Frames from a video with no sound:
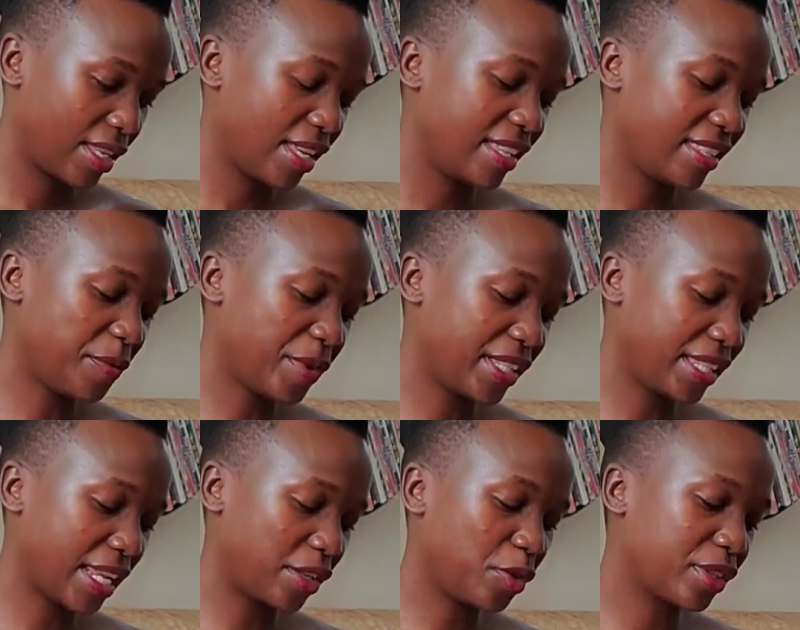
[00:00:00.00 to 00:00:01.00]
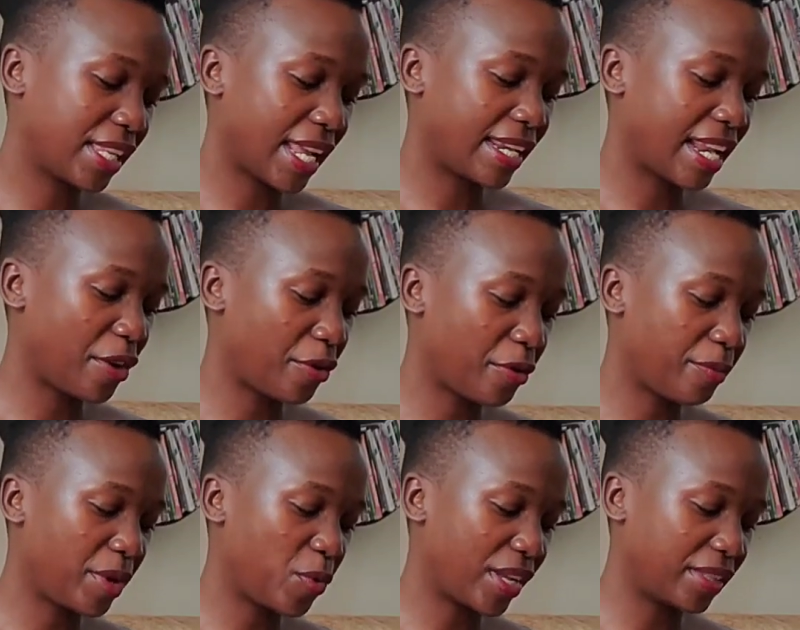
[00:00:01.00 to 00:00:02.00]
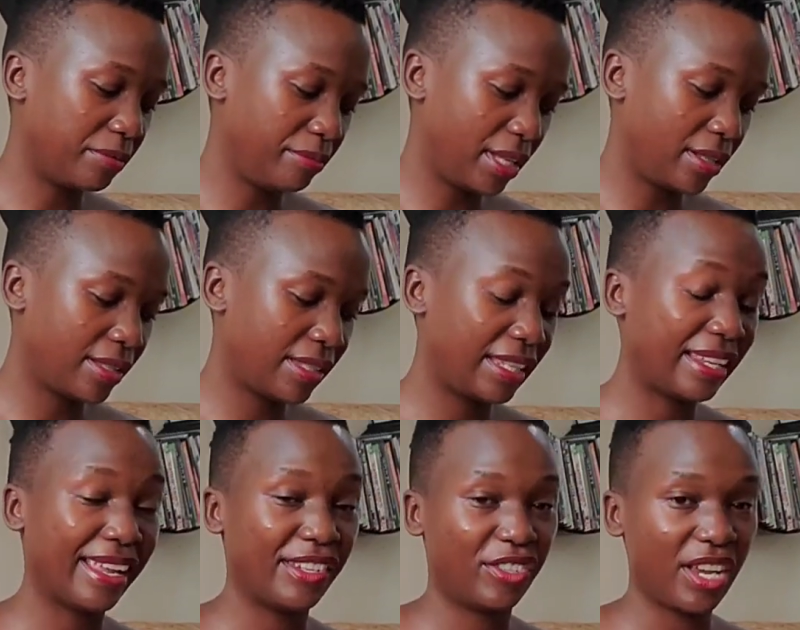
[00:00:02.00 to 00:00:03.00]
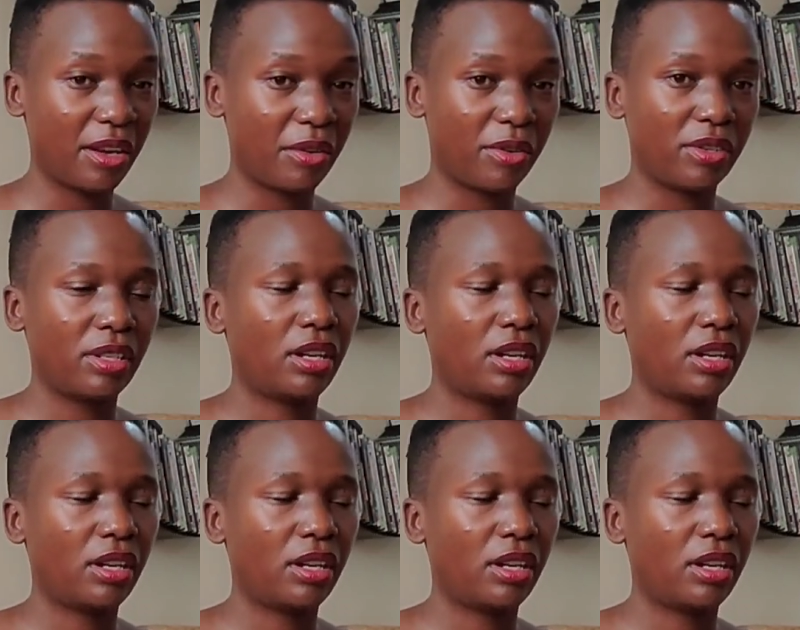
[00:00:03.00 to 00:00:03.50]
Someone's like, looks like Nairobi was built in a jungle.